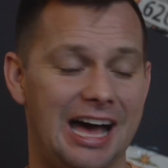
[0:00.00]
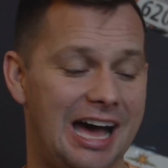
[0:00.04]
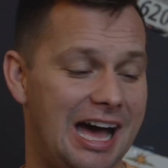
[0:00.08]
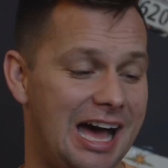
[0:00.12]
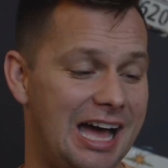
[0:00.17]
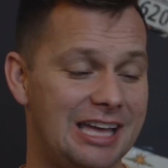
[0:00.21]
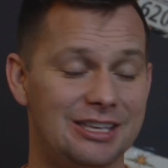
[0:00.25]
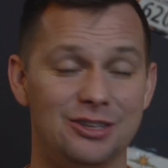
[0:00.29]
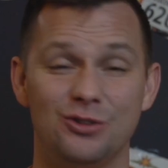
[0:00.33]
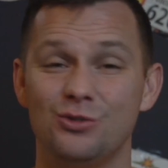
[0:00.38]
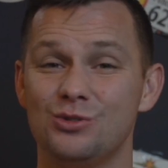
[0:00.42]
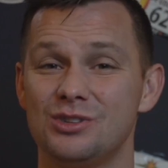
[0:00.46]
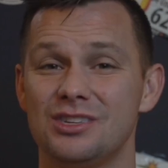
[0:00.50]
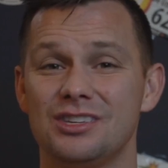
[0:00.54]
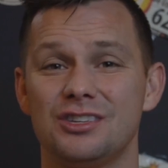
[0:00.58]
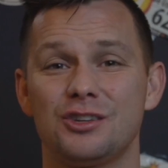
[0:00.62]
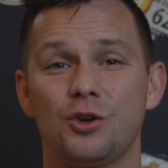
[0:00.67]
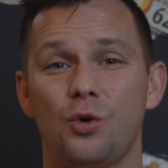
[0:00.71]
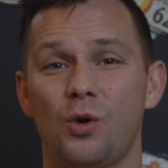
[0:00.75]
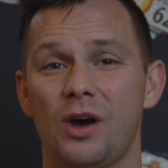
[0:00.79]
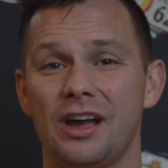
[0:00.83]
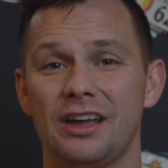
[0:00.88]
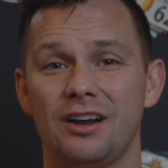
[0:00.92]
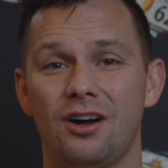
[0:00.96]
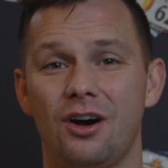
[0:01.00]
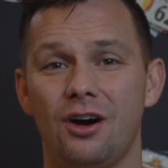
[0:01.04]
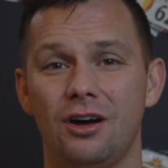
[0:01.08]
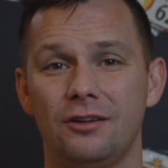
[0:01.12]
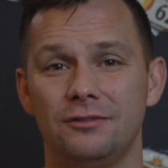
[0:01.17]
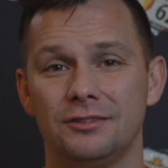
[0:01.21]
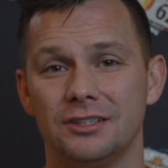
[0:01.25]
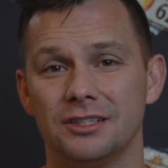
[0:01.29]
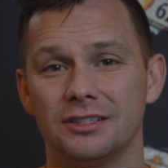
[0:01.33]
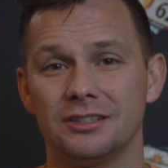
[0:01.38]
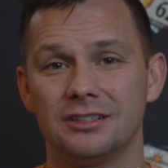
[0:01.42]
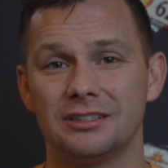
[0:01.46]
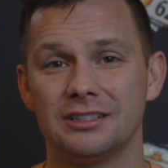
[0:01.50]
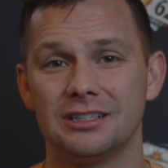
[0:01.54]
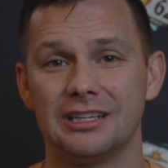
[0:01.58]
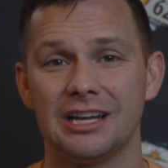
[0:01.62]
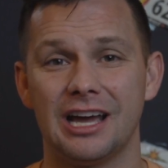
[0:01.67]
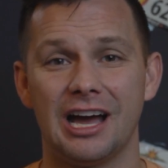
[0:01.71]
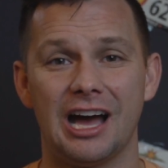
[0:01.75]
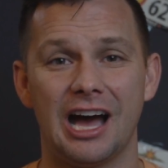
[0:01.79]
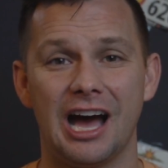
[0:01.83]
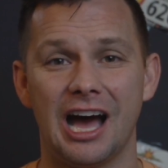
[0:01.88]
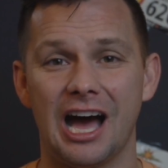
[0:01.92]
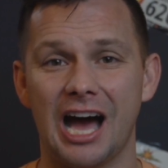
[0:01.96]
I use this quite often.
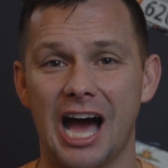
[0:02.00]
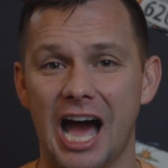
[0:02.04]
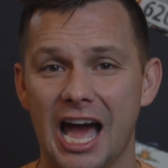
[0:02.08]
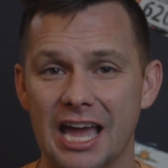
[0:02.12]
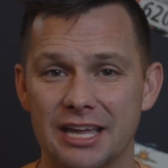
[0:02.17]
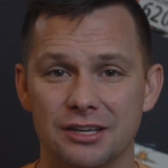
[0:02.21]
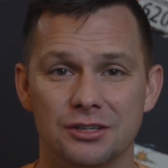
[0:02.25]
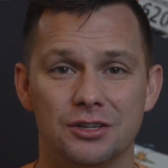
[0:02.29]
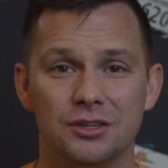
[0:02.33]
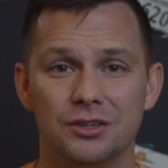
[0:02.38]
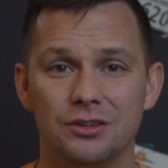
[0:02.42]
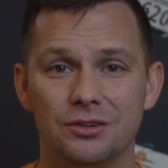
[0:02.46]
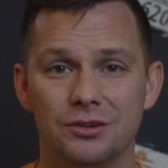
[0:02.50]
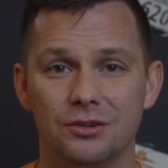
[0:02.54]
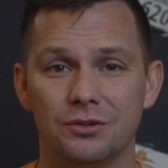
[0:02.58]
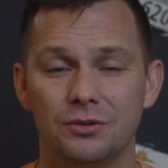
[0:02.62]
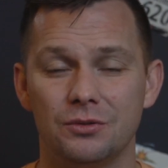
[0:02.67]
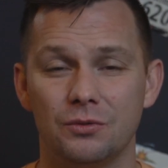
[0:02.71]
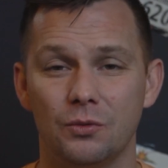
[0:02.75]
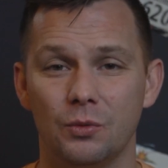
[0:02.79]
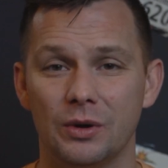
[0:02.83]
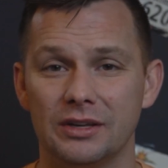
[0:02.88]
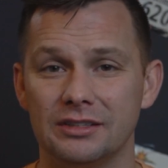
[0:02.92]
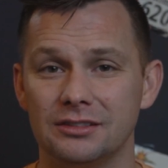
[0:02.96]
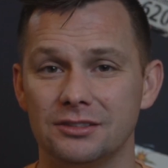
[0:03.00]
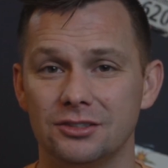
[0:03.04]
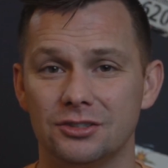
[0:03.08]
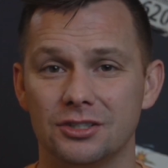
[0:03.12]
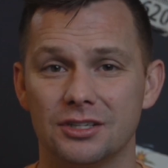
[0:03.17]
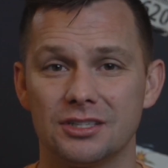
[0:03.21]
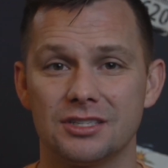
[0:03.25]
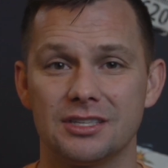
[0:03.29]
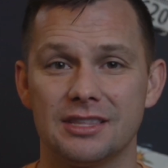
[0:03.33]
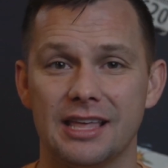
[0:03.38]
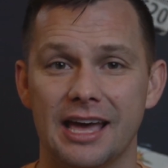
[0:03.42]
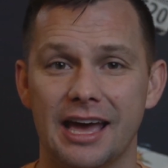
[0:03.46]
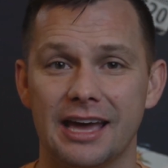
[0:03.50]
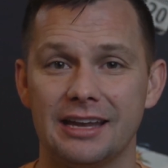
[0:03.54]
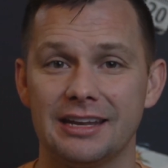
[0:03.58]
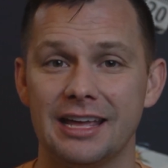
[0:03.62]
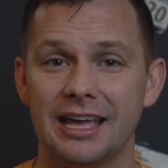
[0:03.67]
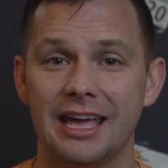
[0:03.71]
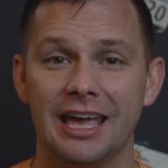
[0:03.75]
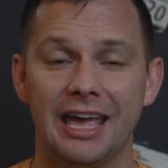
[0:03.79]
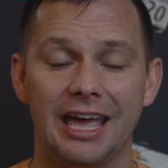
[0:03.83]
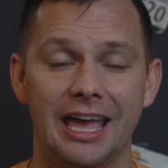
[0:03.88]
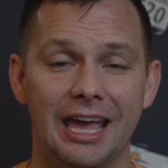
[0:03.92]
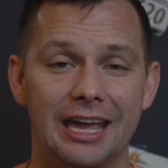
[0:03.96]
I do, when just that
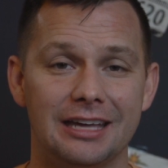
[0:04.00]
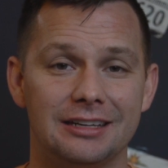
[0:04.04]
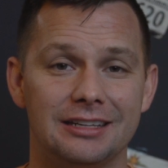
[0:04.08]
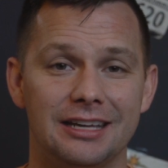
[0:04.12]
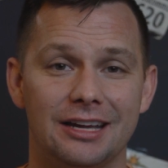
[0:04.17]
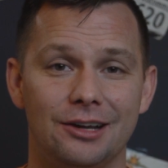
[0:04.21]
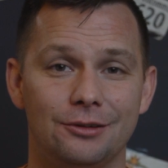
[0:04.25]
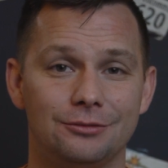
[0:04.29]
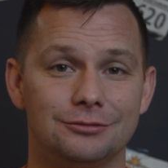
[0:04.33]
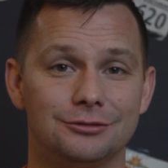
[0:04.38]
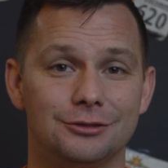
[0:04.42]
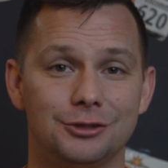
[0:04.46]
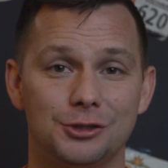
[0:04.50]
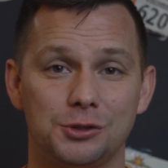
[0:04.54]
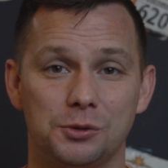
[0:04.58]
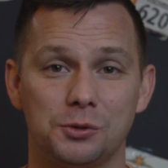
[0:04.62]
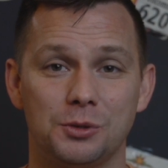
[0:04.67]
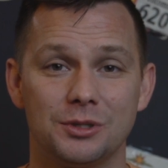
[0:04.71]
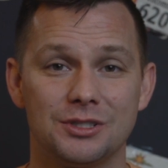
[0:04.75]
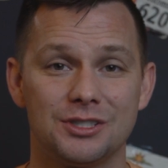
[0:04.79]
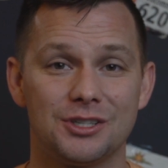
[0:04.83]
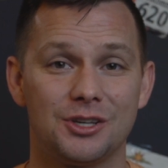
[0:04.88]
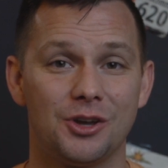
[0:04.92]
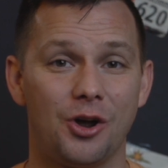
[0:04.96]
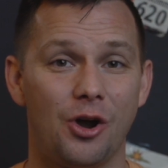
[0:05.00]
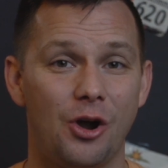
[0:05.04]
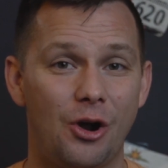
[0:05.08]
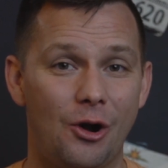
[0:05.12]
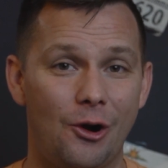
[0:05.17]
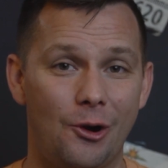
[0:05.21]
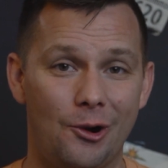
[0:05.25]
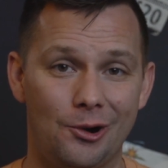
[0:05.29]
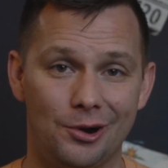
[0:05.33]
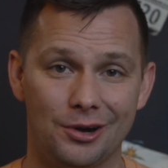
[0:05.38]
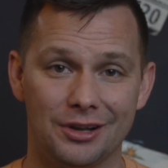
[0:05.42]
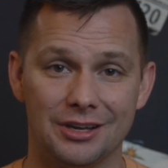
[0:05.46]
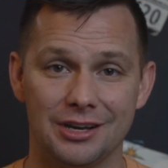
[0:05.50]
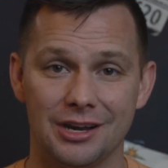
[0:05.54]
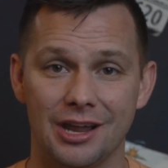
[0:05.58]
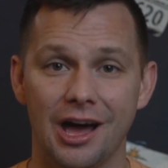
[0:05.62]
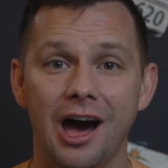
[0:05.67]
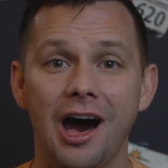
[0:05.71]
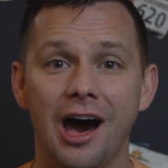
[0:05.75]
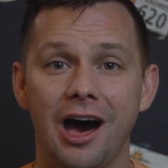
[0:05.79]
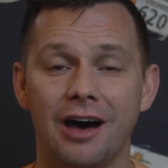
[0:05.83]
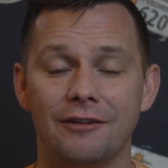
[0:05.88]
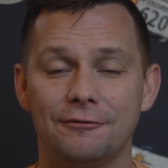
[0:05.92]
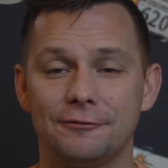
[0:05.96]
handheld and shorts aren't
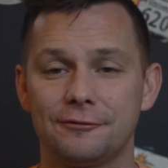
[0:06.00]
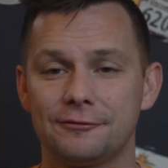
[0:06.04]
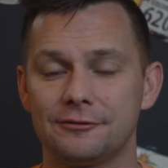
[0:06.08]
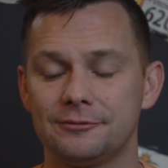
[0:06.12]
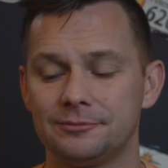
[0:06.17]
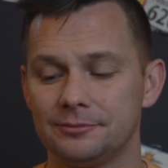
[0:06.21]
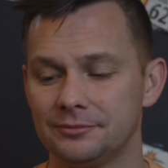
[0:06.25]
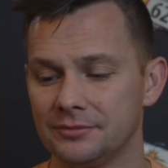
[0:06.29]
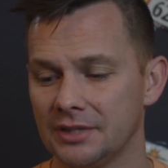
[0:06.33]
enough.